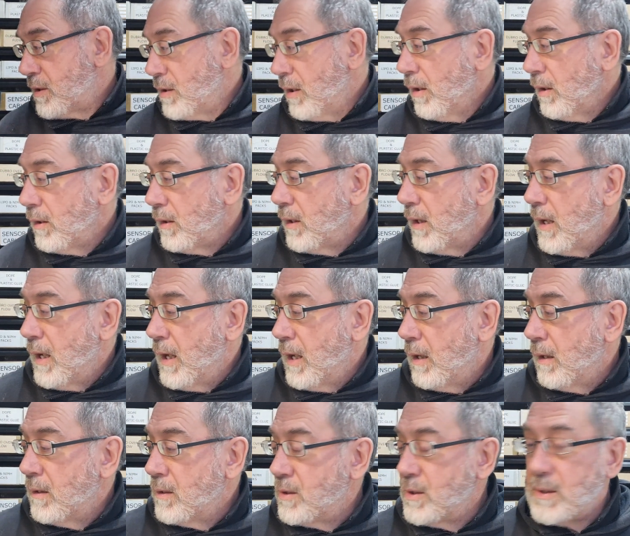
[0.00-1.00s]
stock,
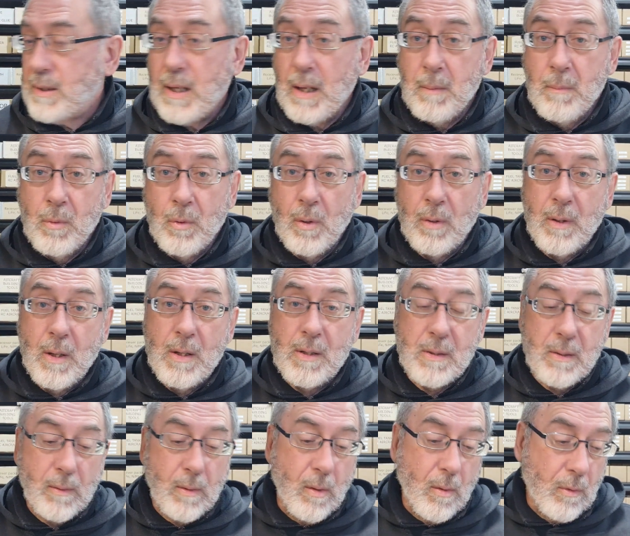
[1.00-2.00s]
and just getting more of
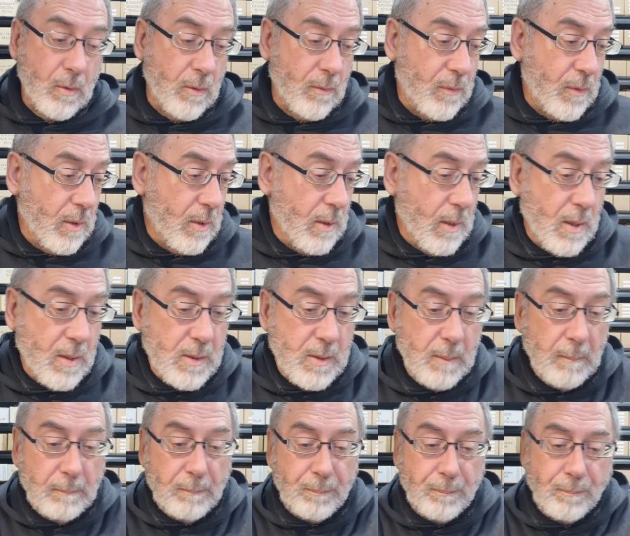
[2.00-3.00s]
those. I've gone through a few of
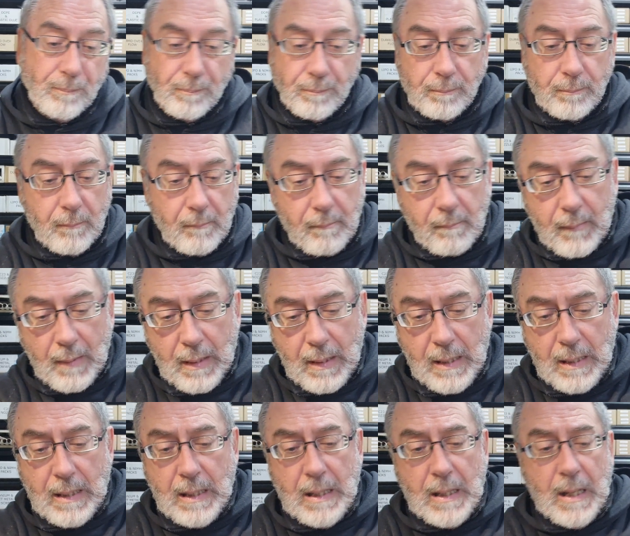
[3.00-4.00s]
those.
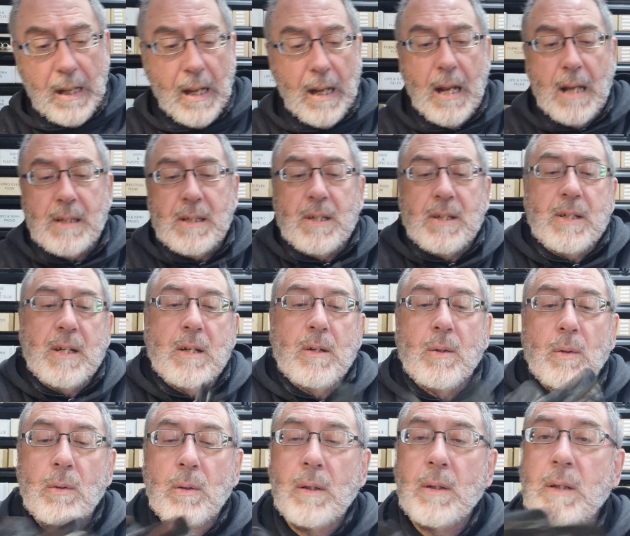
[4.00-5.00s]
And as I
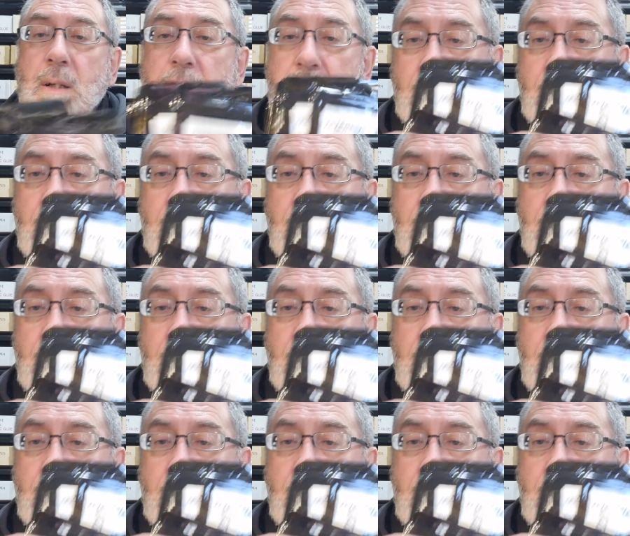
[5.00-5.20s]
said, all of